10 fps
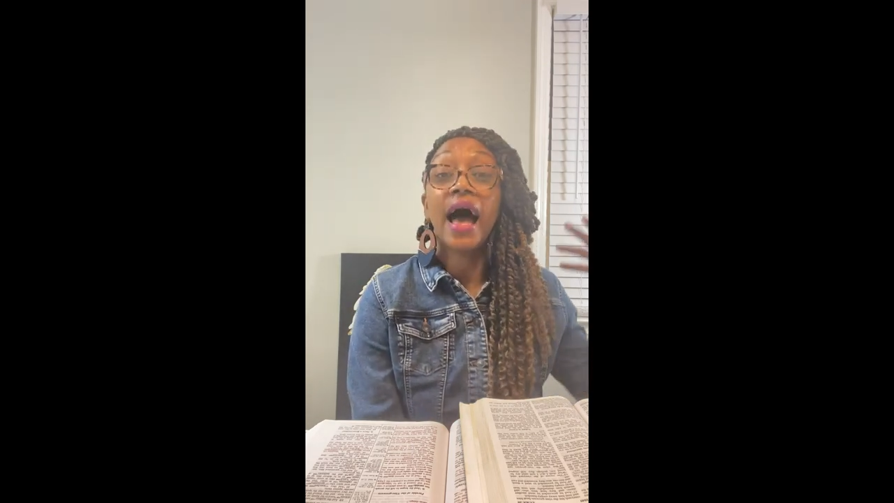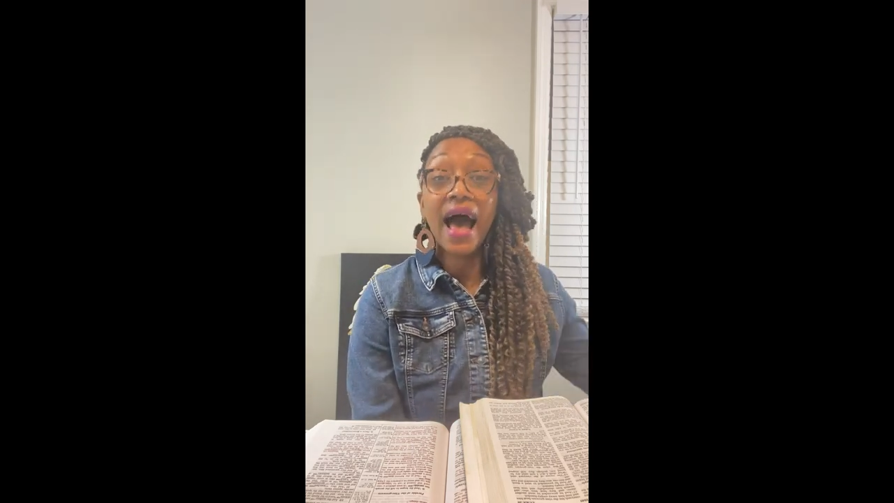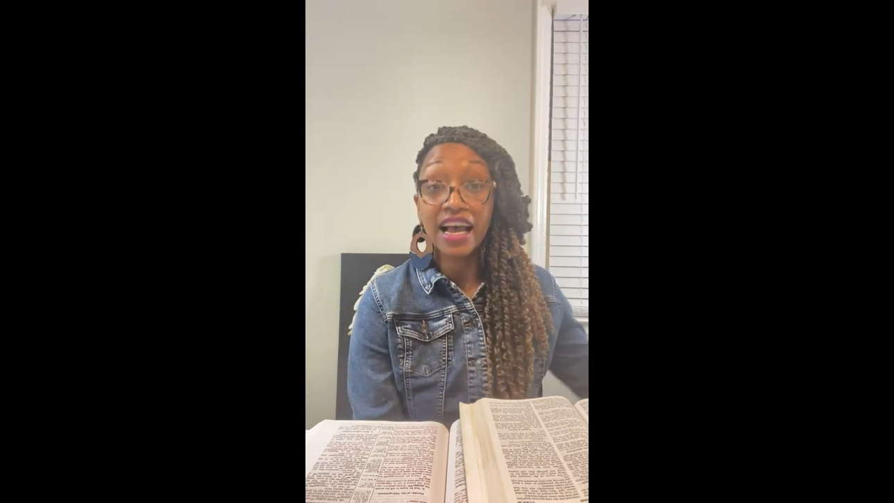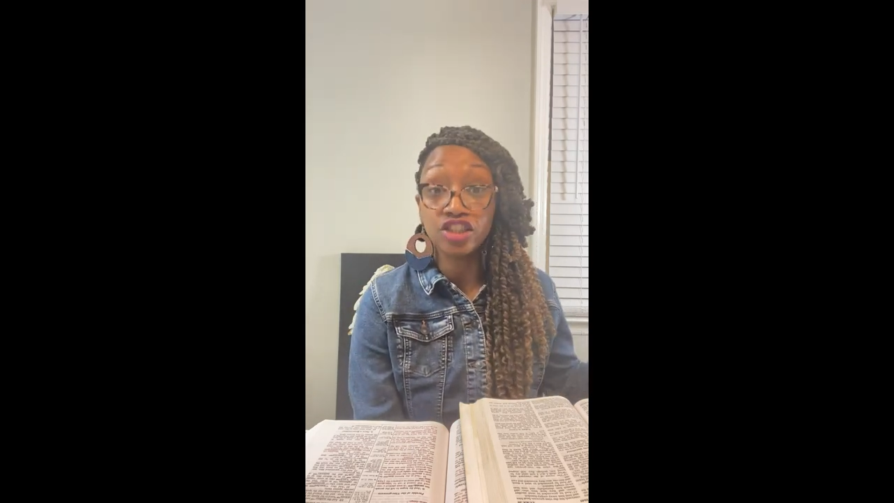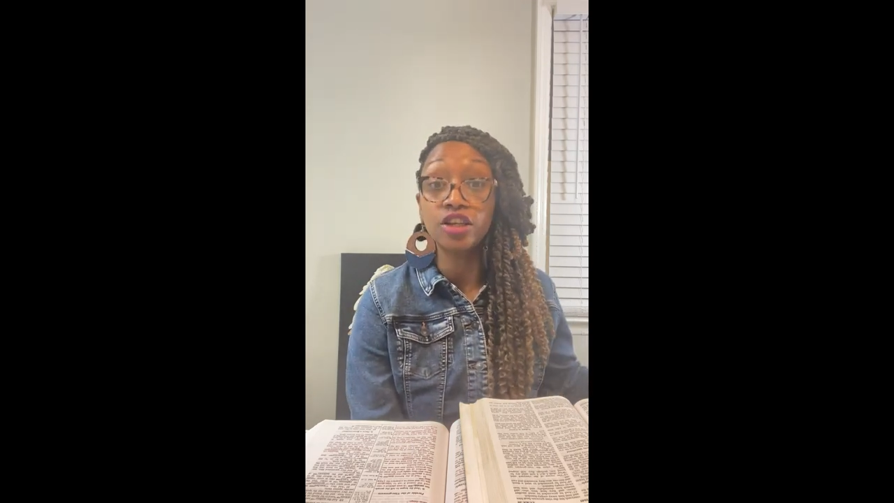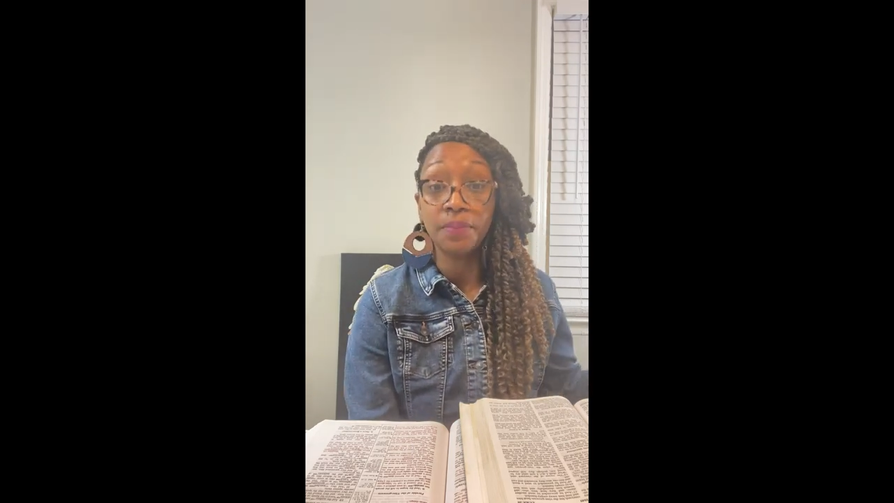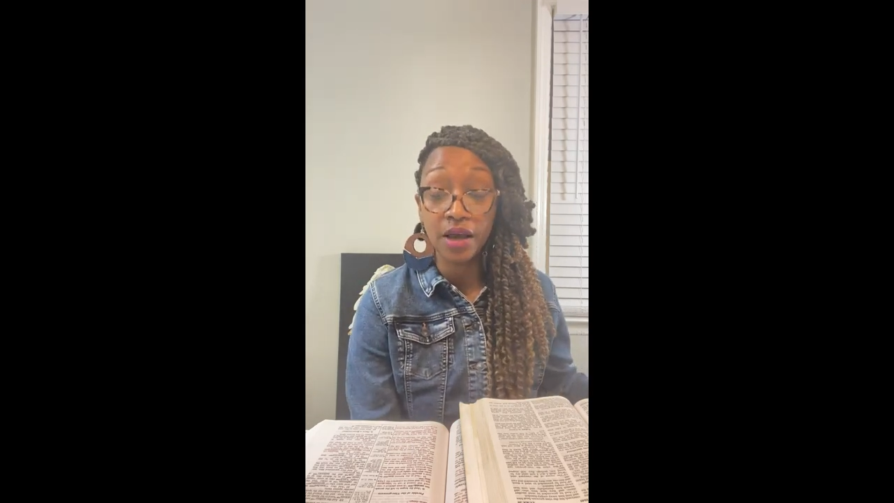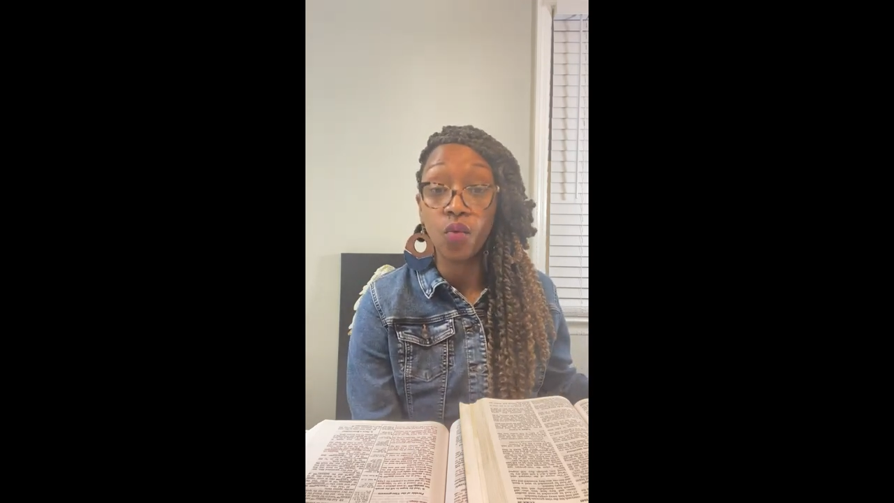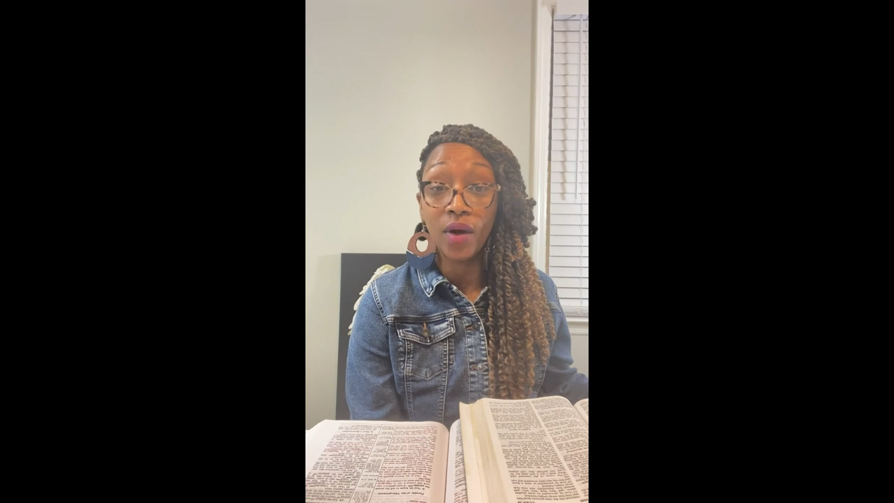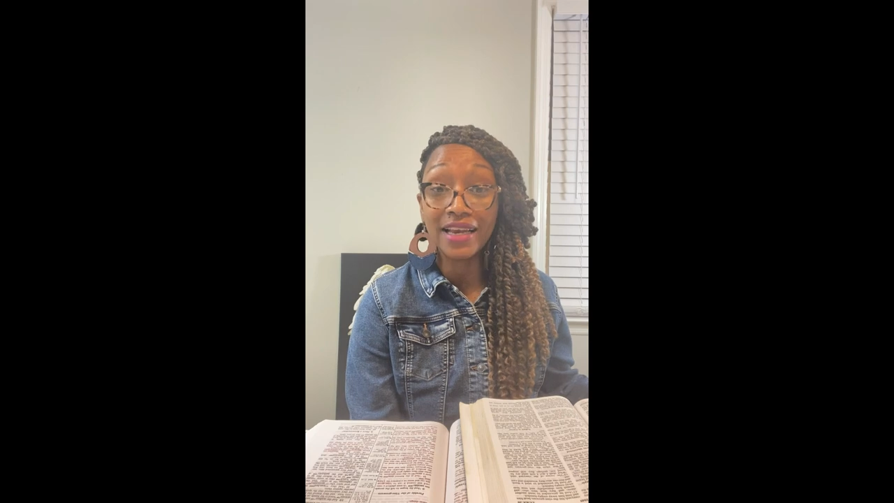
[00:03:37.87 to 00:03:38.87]
I should be
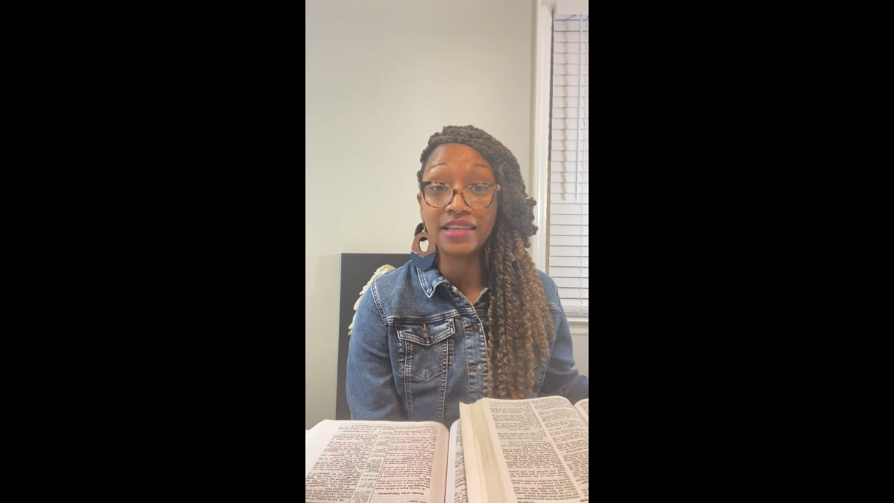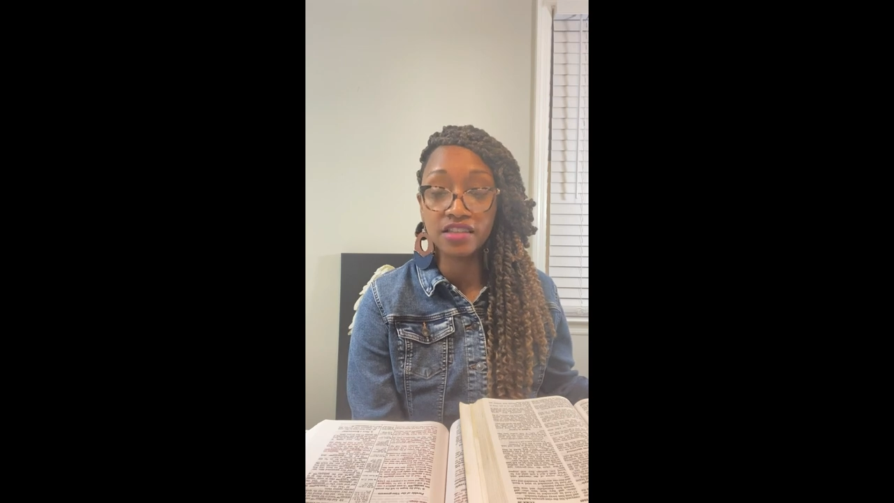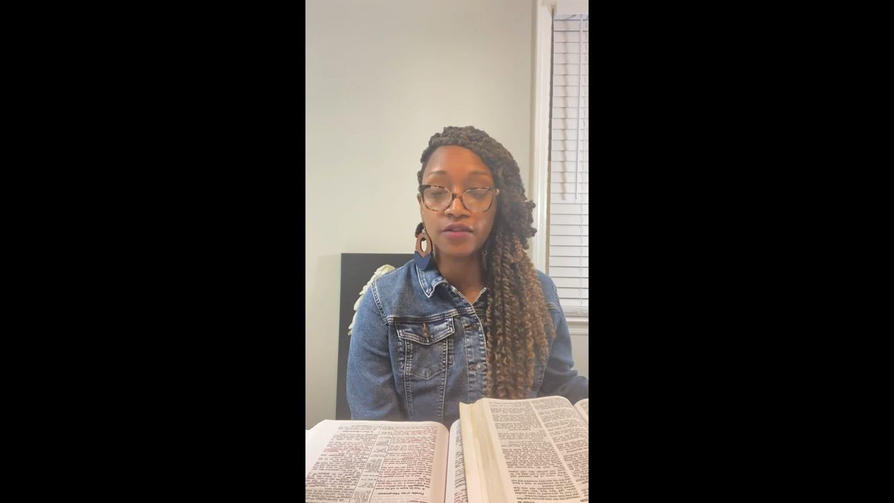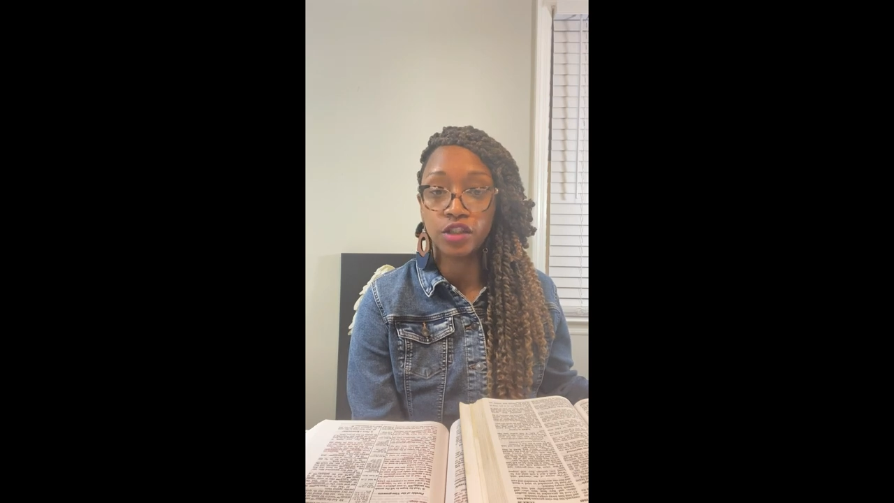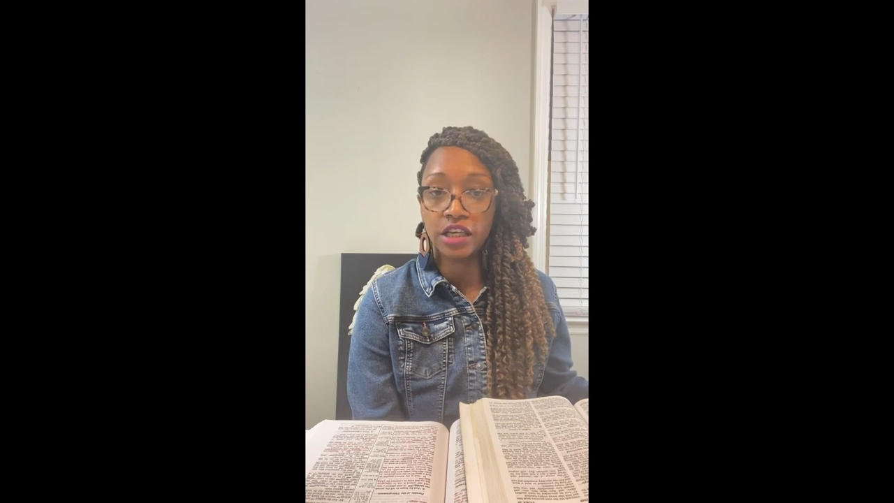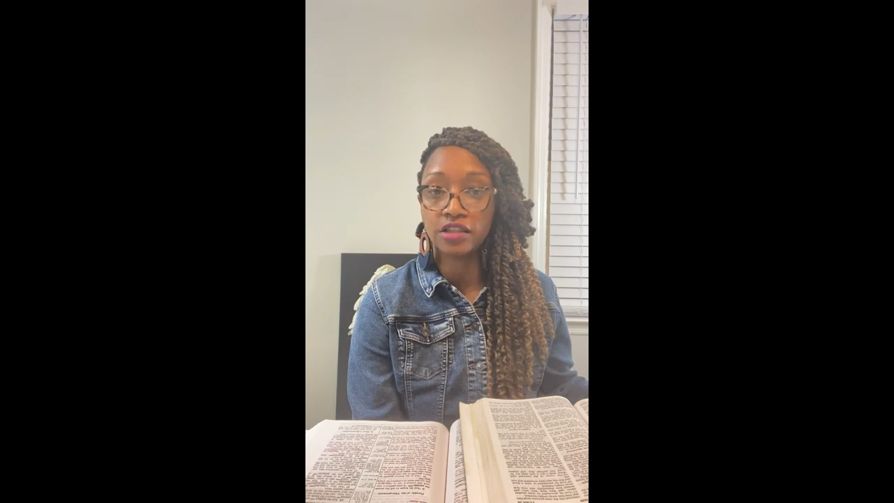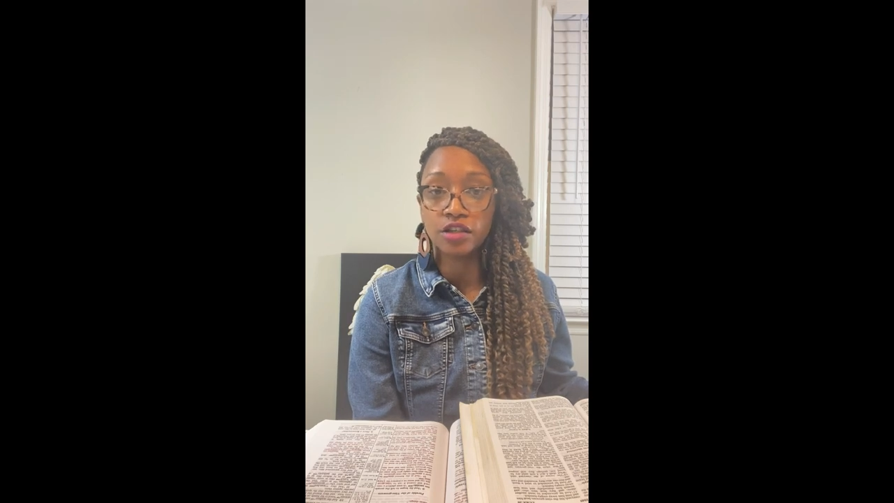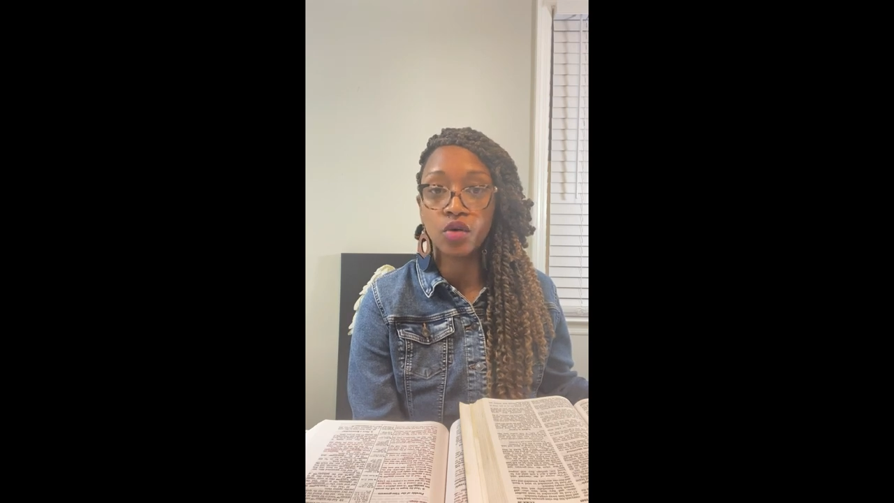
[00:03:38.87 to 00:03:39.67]
a witness of Jesus